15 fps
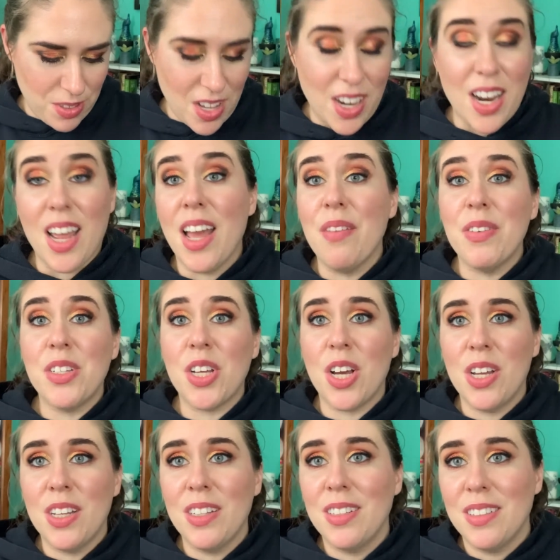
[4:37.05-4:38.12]
And I haven't
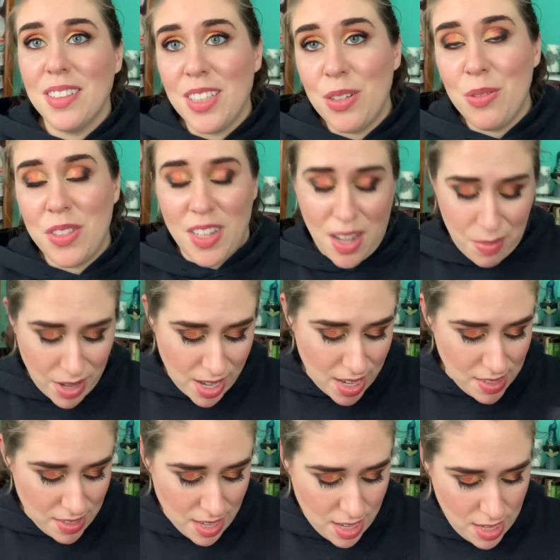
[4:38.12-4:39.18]
used it on my
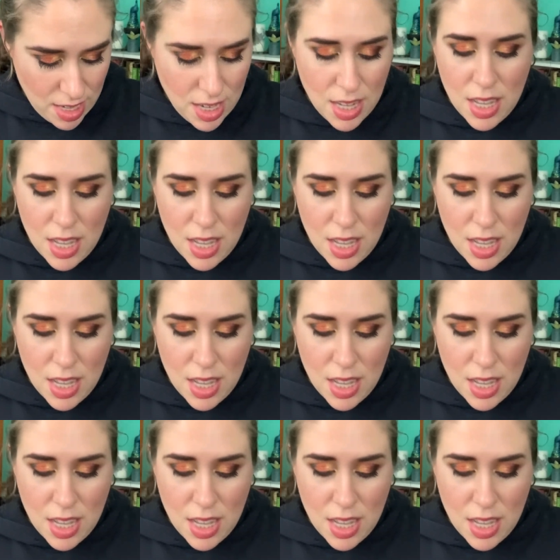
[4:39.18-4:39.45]
eyes yet.